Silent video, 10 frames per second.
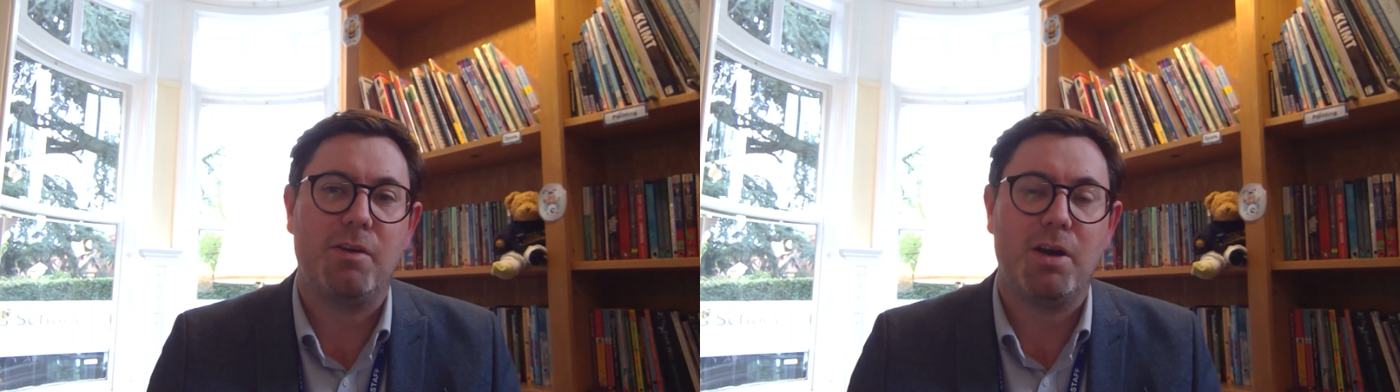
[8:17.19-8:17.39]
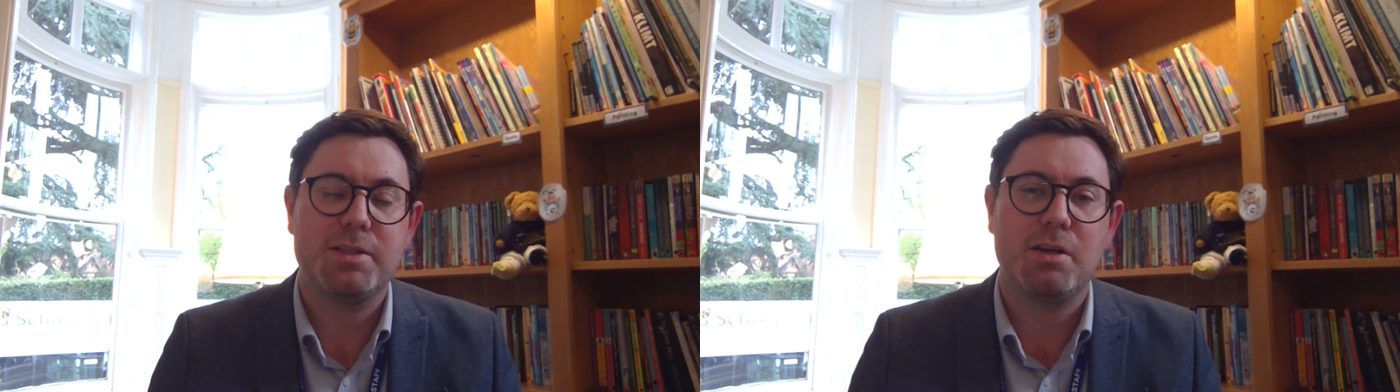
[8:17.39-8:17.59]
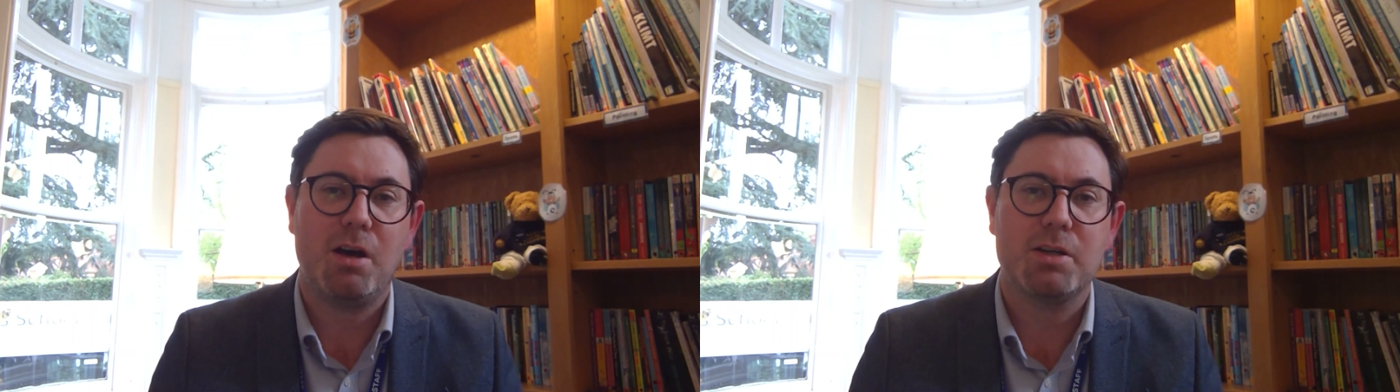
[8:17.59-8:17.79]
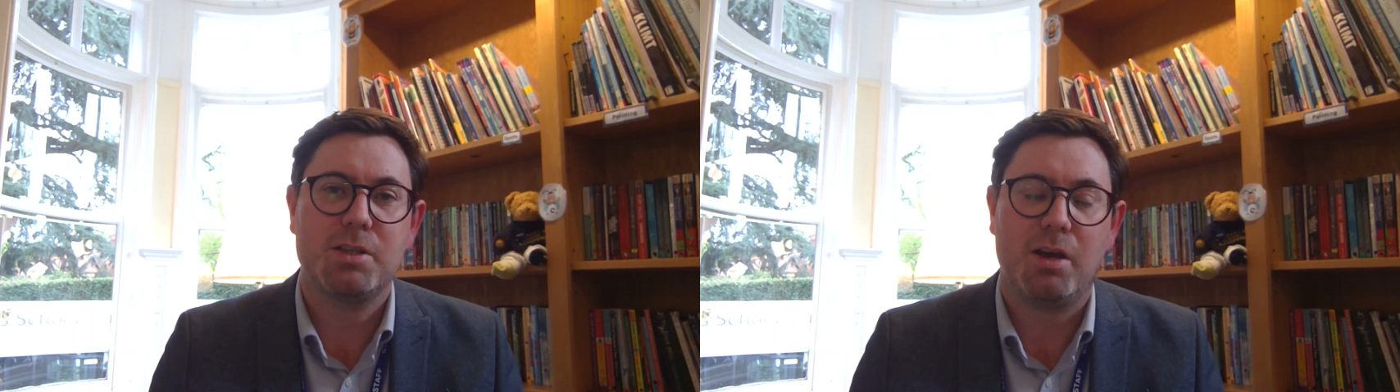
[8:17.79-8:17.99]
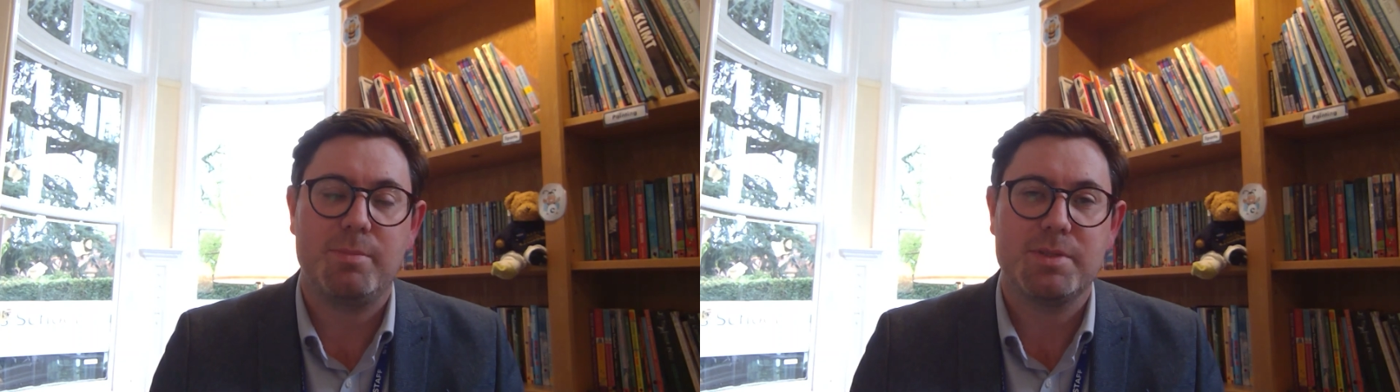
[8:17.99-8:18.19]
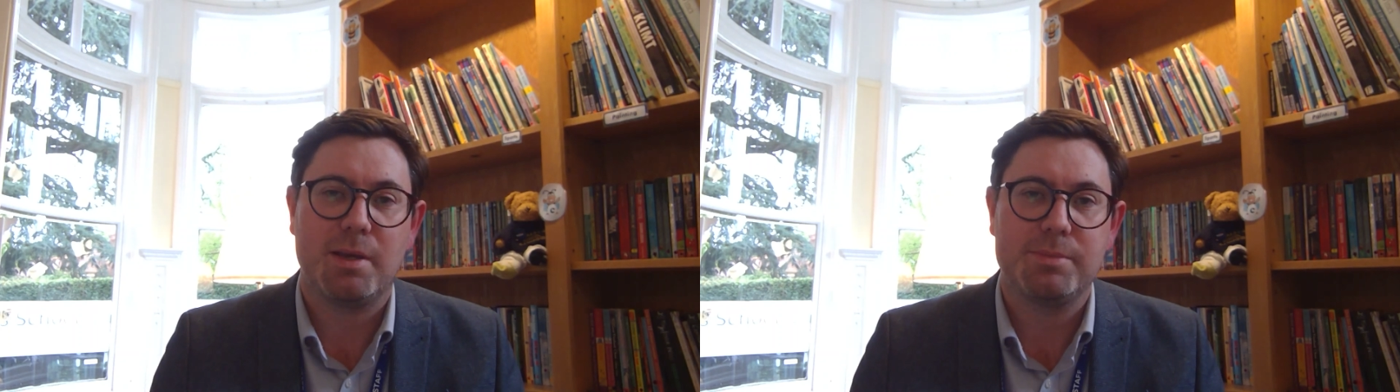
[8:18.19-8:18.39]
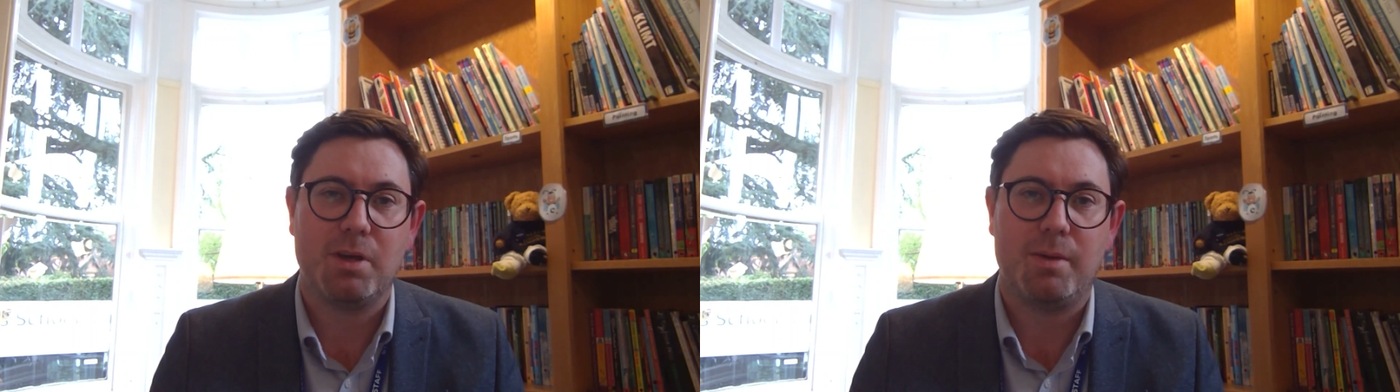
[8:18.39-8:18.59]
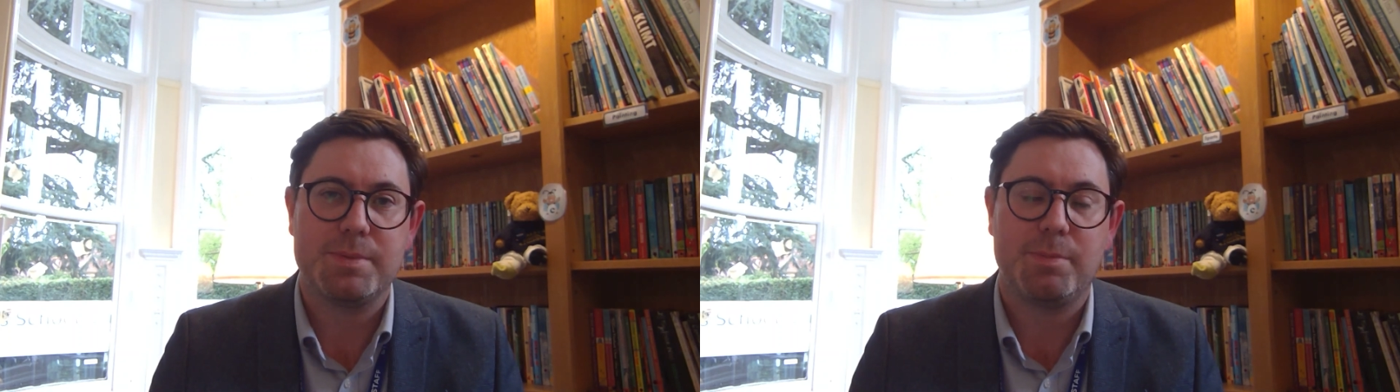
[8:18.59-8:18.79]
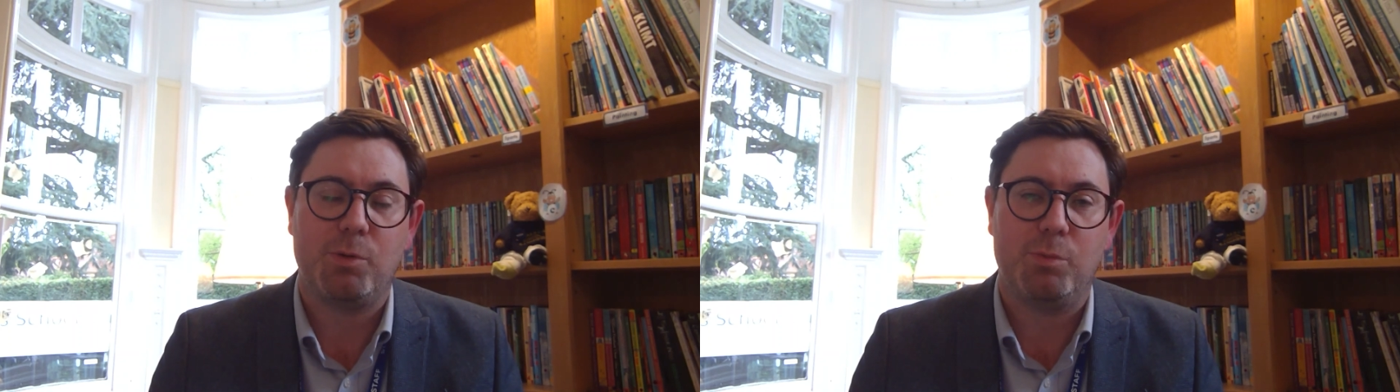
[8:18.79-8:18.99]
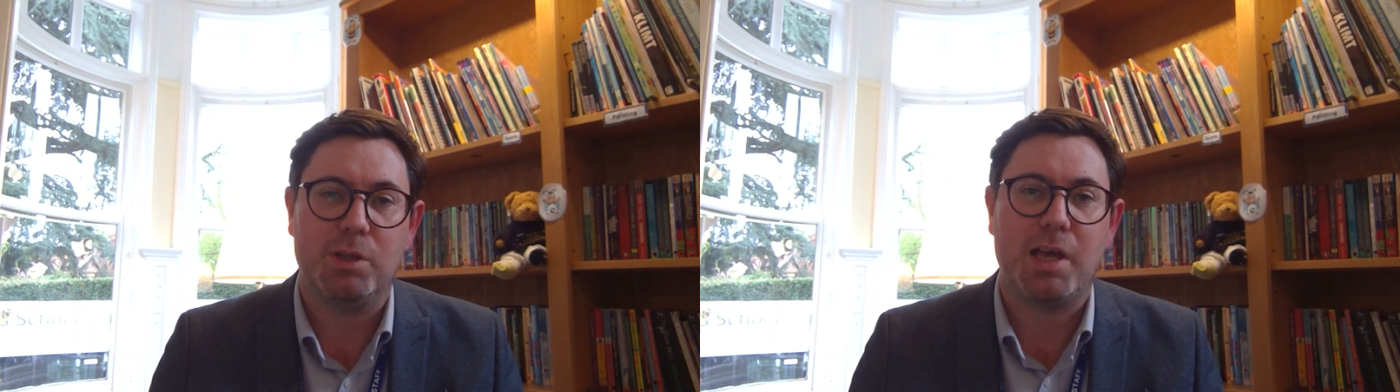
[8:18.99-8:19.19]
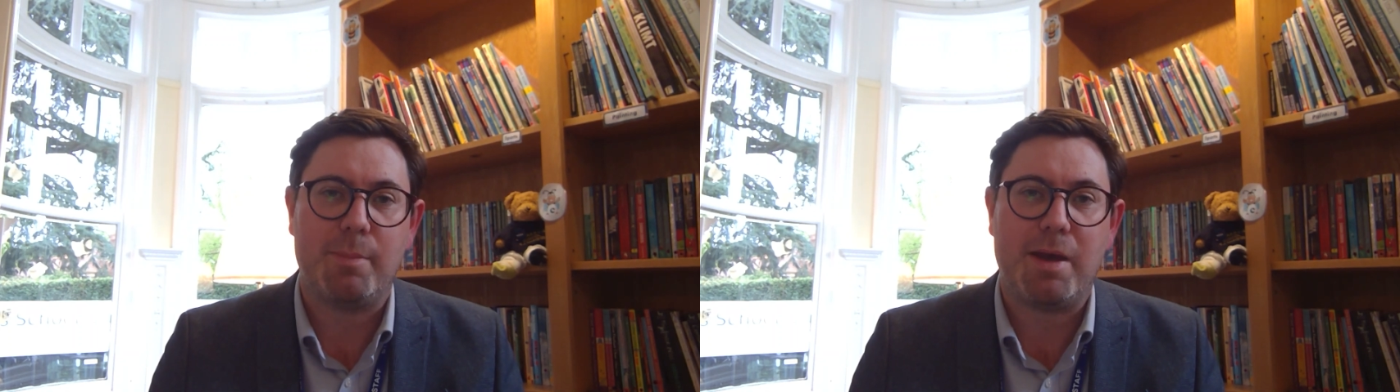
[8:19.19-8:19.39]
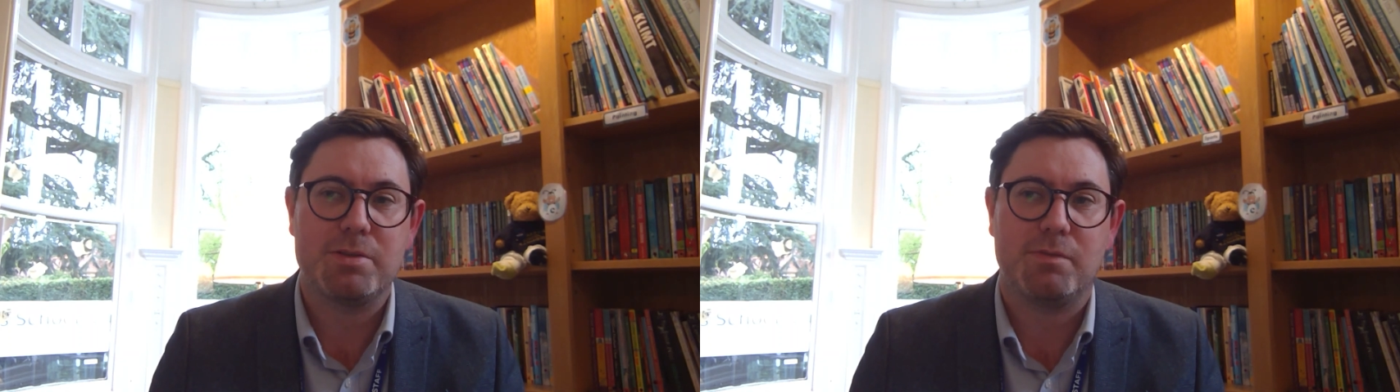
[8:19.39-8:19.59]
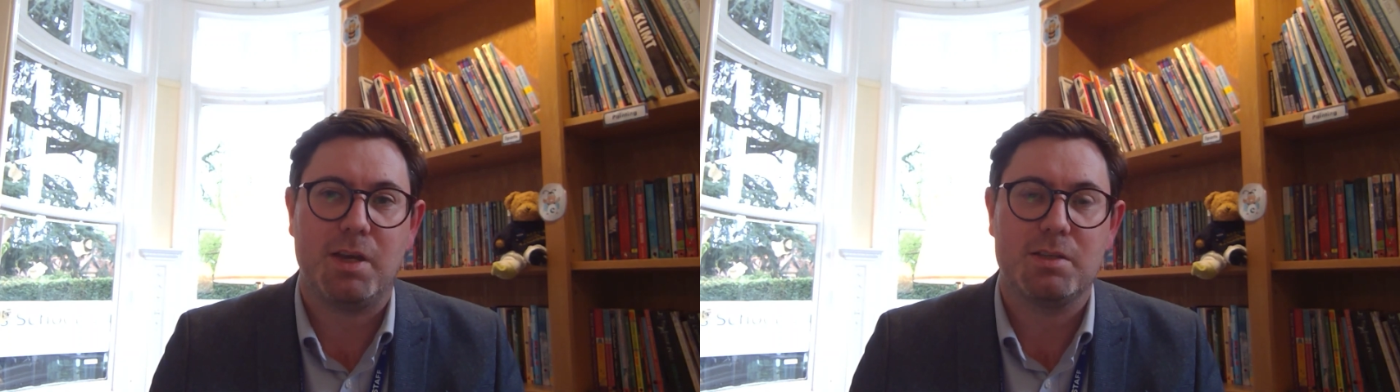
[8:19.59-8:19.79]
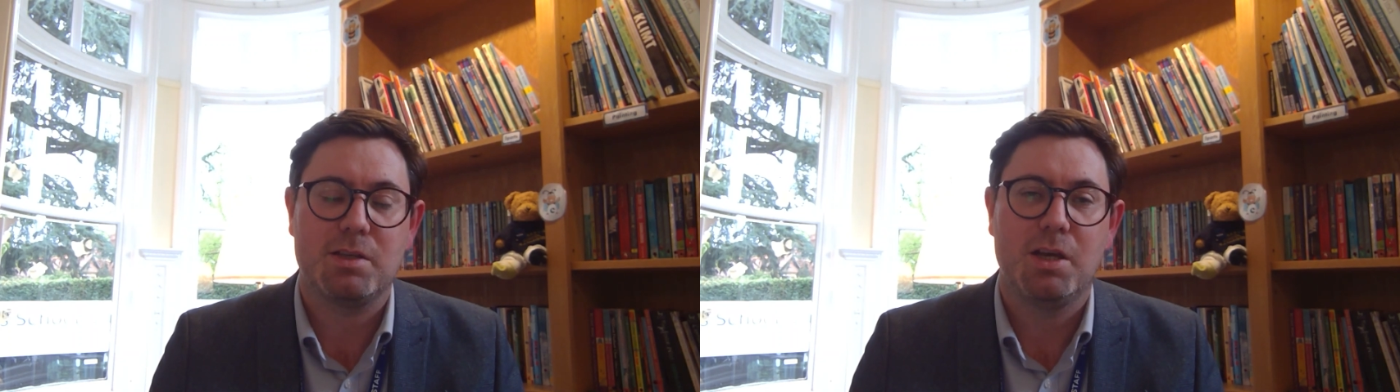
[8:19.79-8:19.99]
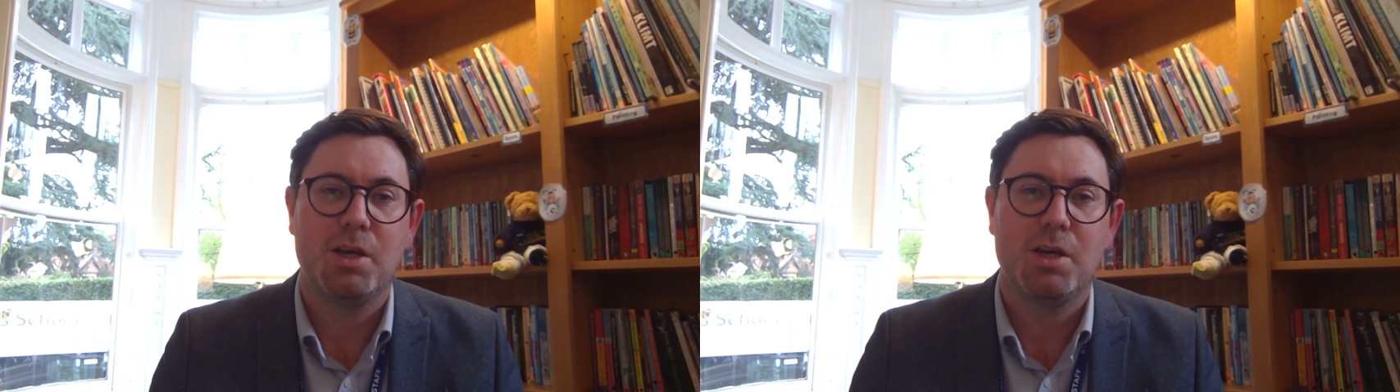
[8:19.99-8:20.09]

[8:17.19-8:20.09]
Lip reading: There are dark times sometimes, but we will come out of it.